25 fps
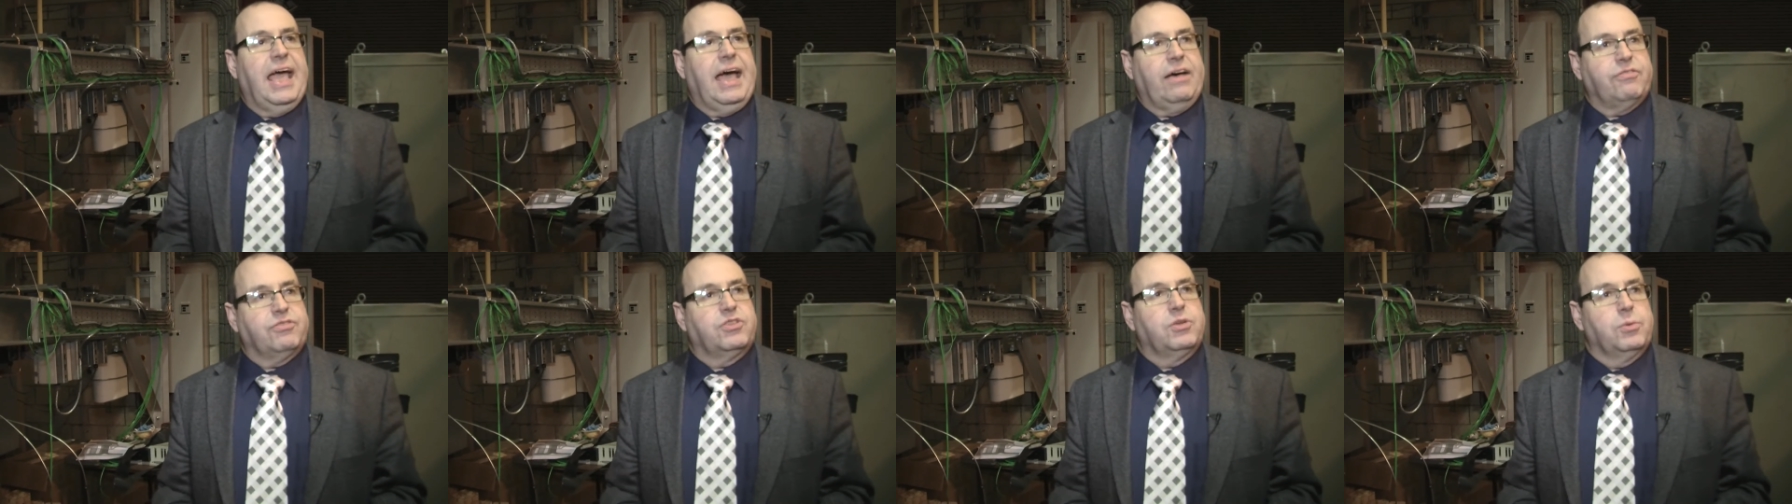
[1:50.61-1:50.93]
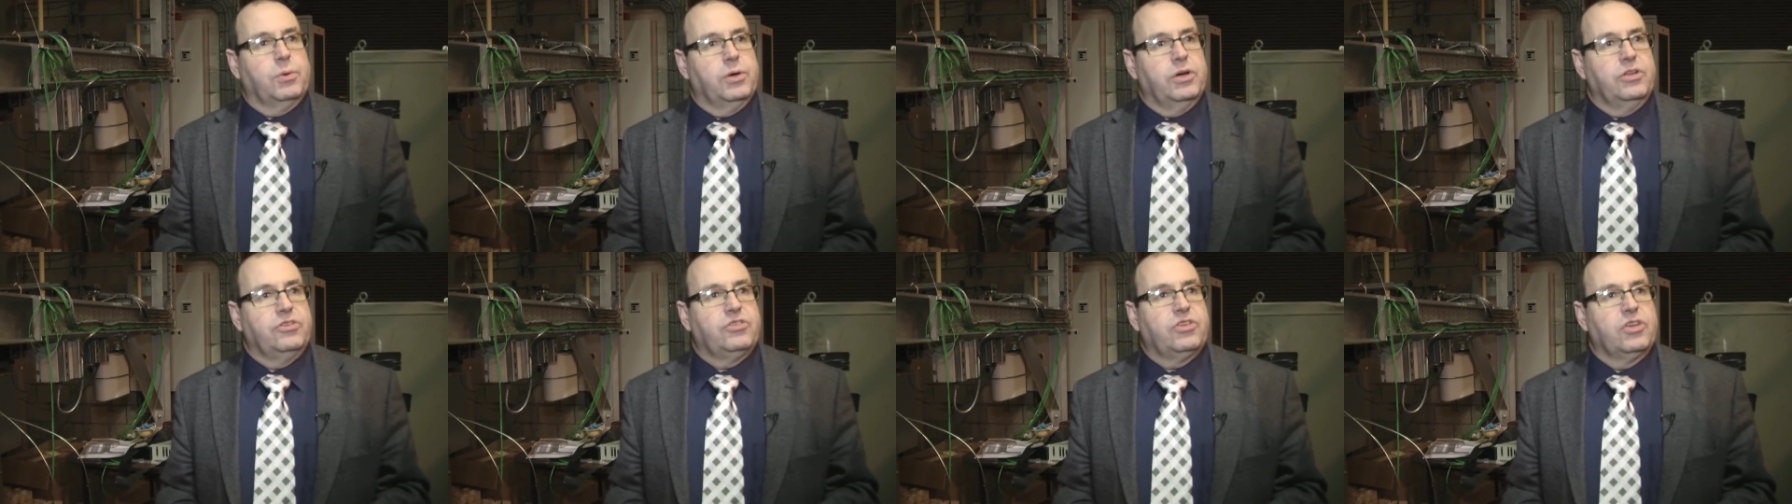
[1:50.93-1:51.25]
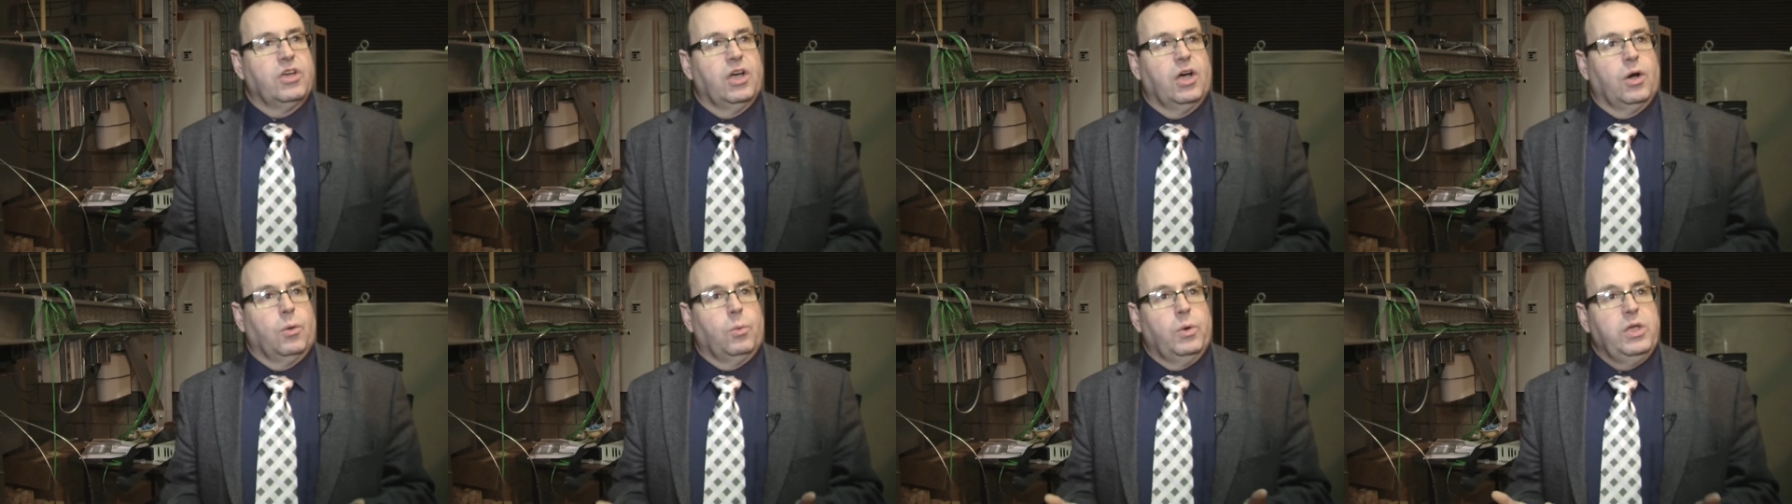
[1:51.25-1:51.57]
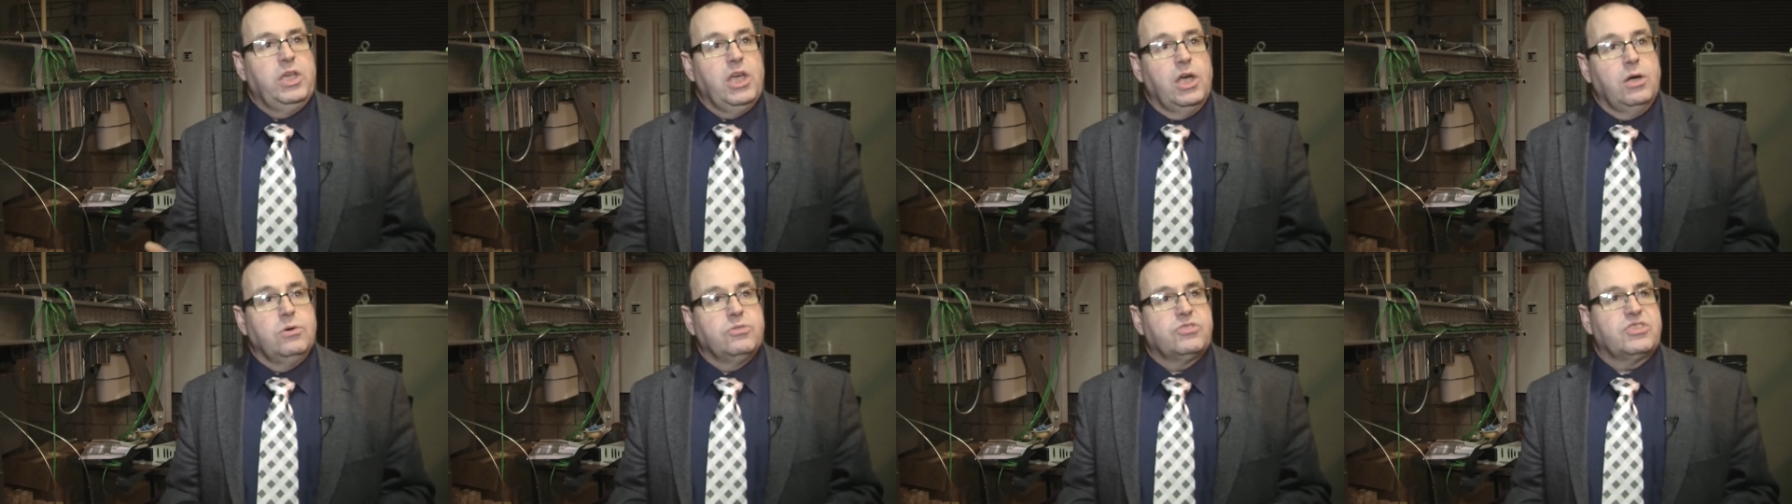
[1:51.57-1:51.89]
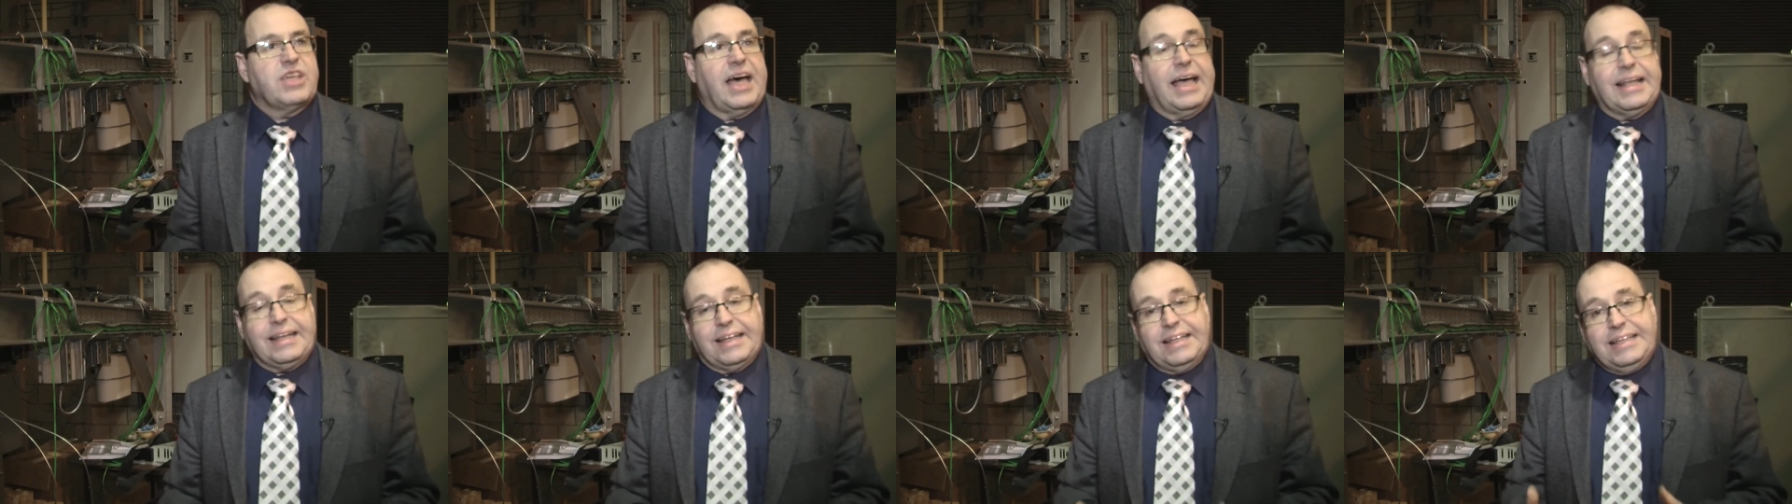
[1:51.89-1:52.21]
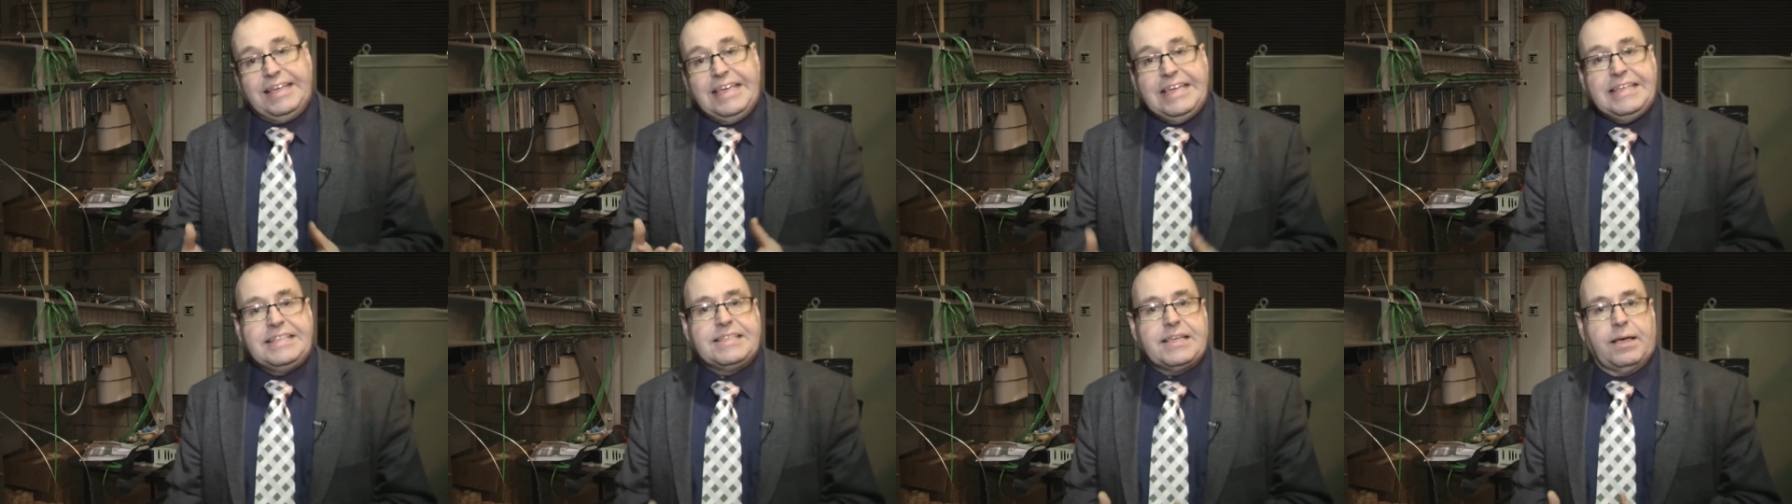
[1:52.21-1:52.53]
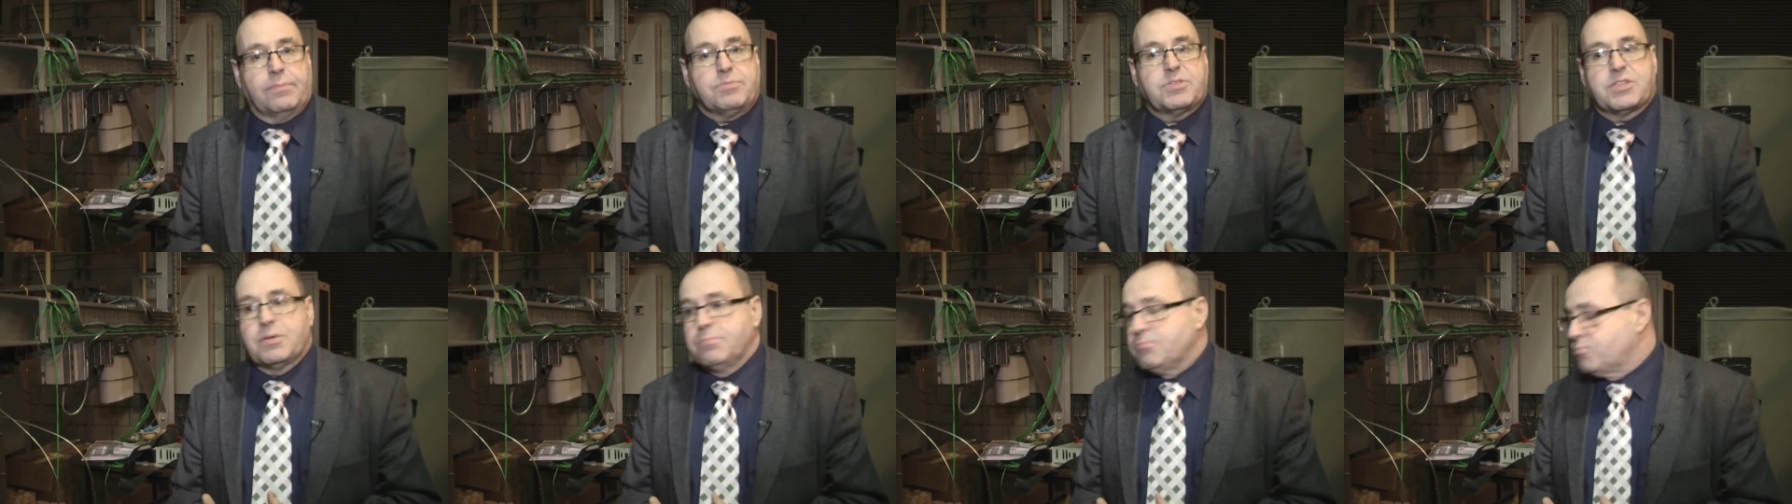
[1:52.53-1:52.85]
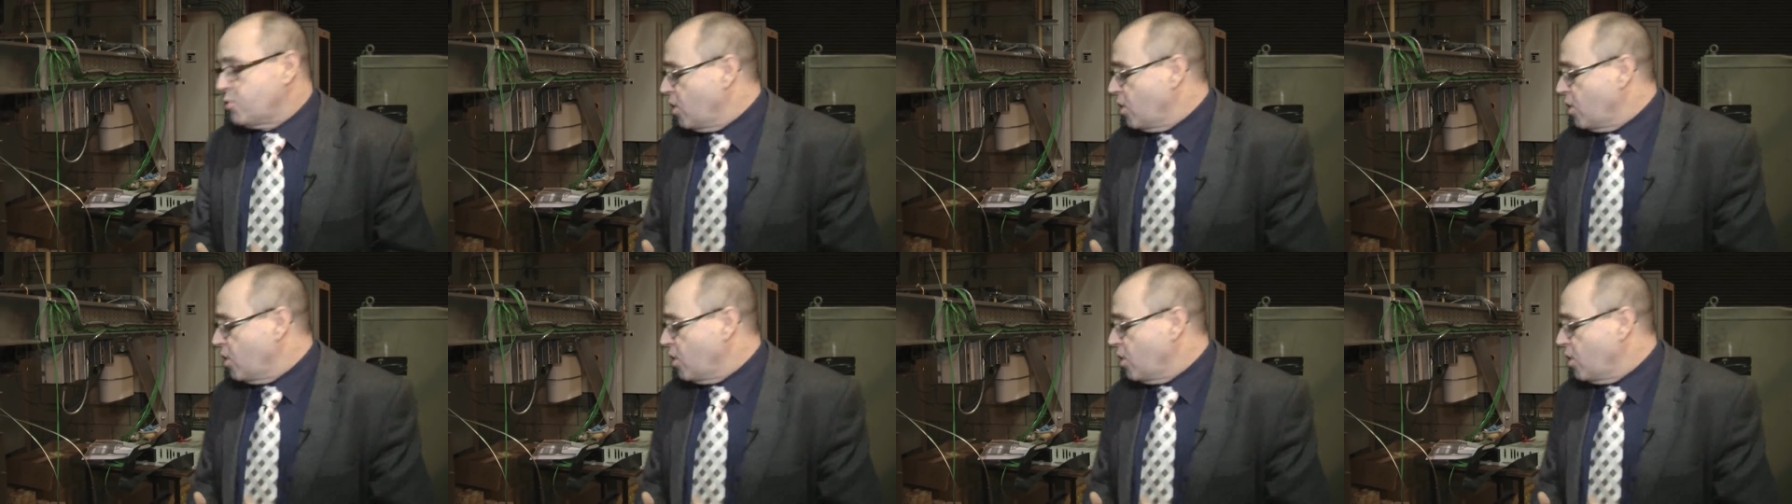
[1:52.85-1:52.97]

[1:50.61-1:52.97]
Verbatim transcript: afterwards, we use that to heat up some